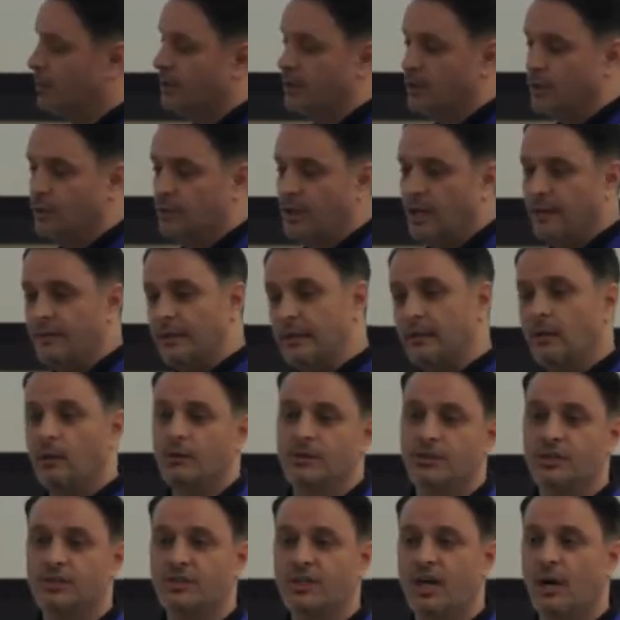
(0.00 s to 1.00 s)
to the UK and they
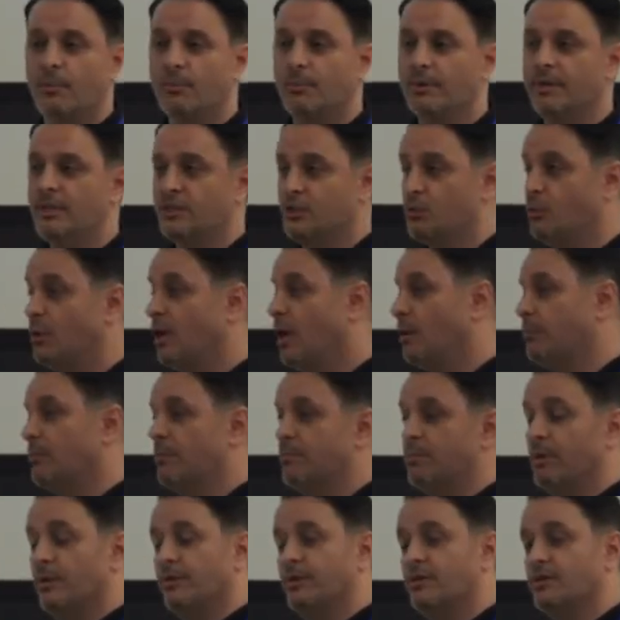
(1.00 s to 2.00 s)
launch these companies and we help them
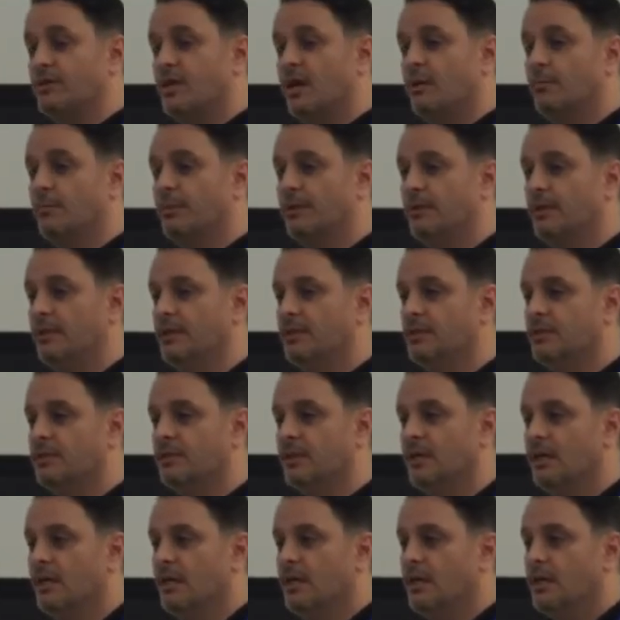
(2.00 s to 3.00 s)
build these companies
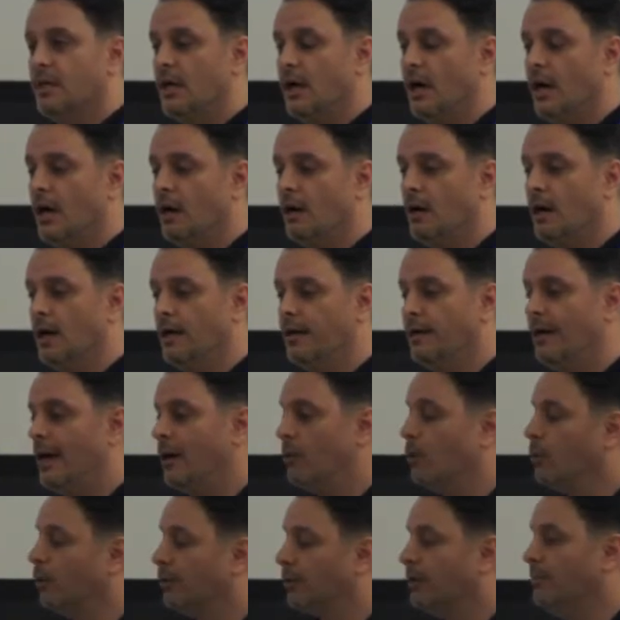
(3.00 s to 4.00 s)
and
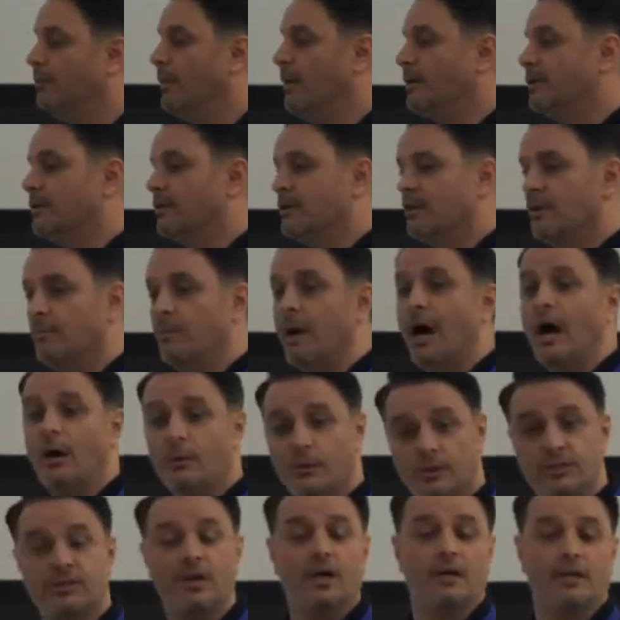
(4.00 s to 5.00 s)
network and mentor them
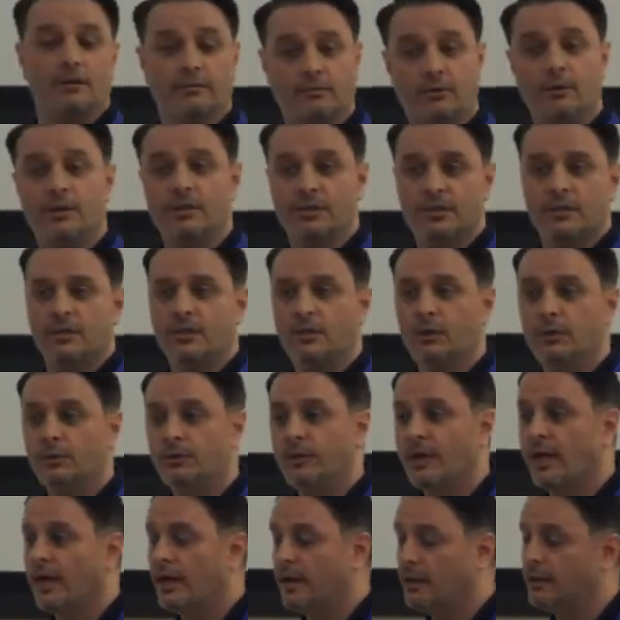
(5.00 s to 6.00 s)
outside of Greece and the
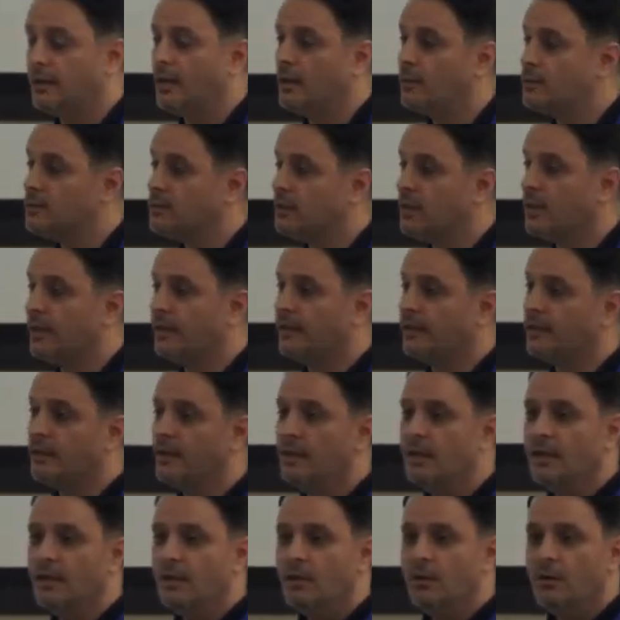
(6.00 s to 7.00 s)
UK. And I was like,
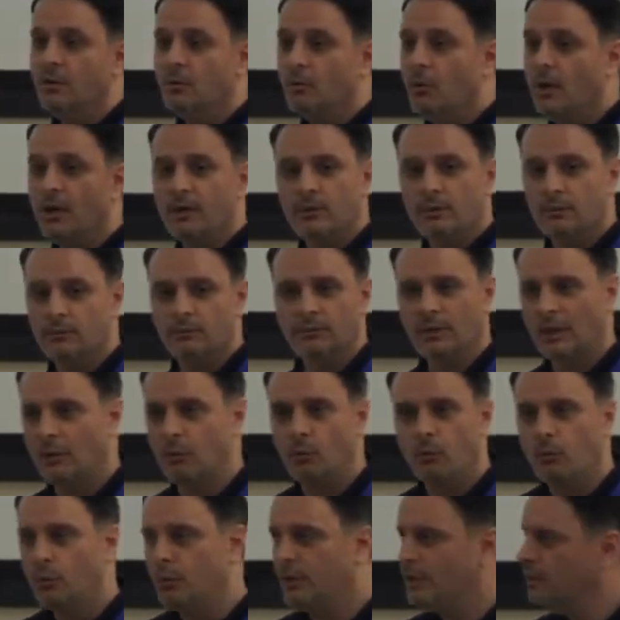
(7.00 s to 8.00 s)

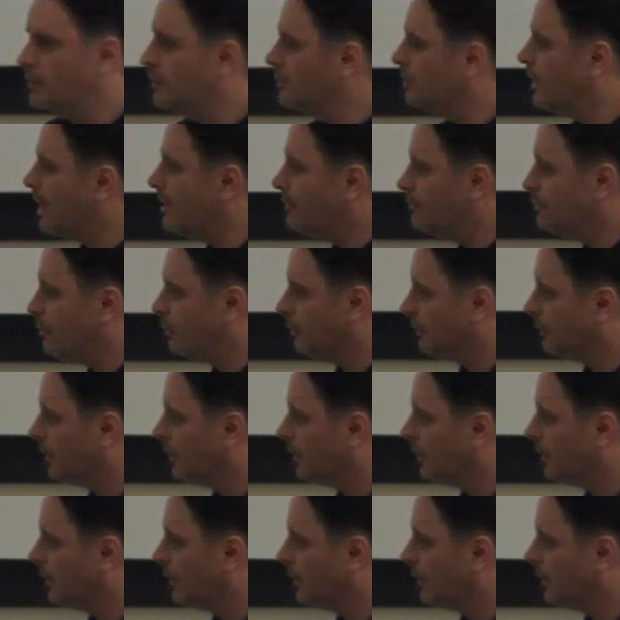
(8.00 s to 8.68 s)
what are you doing that for?